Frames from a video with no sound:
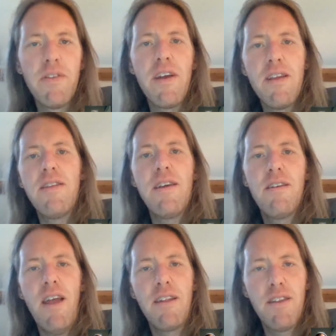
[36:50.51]
They
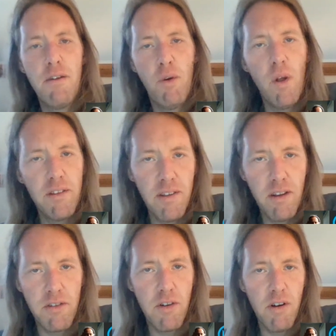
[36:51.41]
had their quality
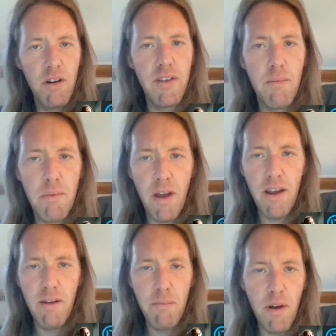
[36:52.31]
control on
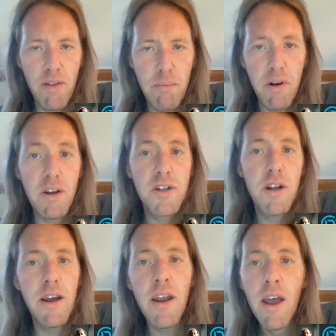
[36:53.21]
the production
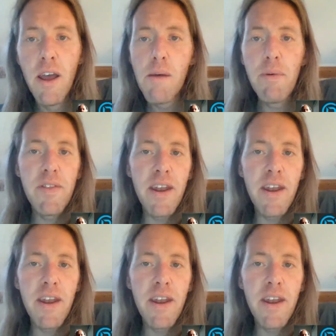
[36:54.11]
line, but then